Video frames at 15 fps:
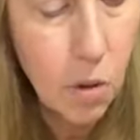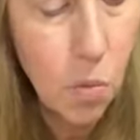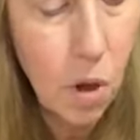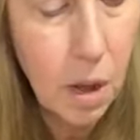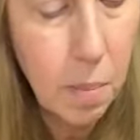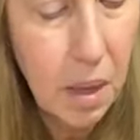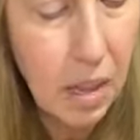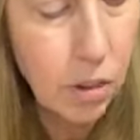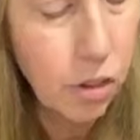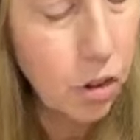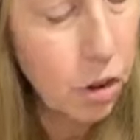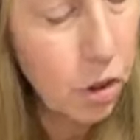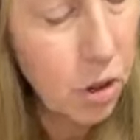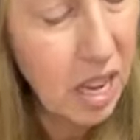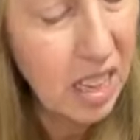And you want to
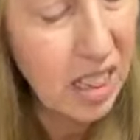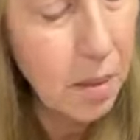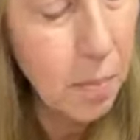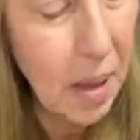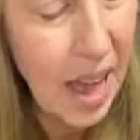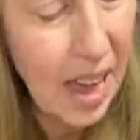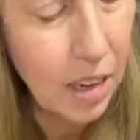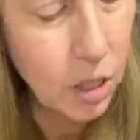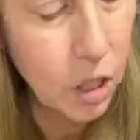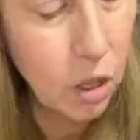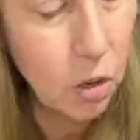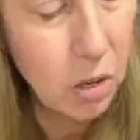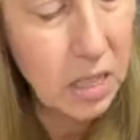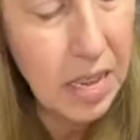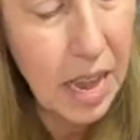make sure you get the
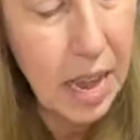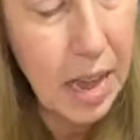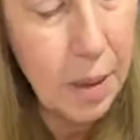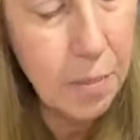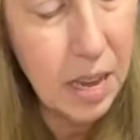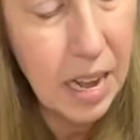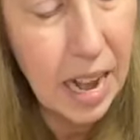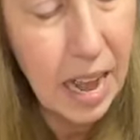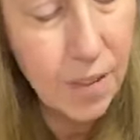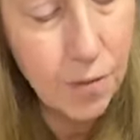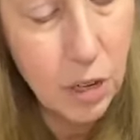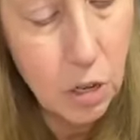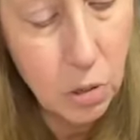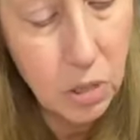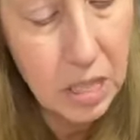back too, because I am going to
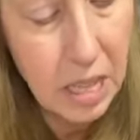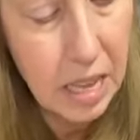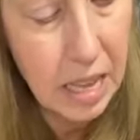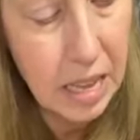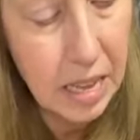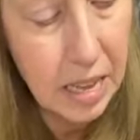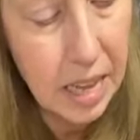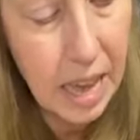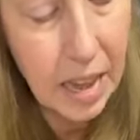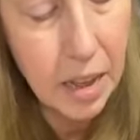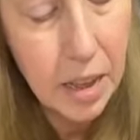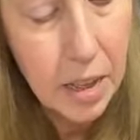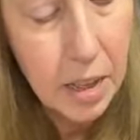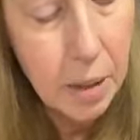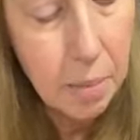have to use the E
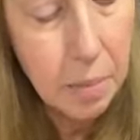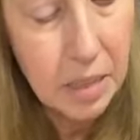again.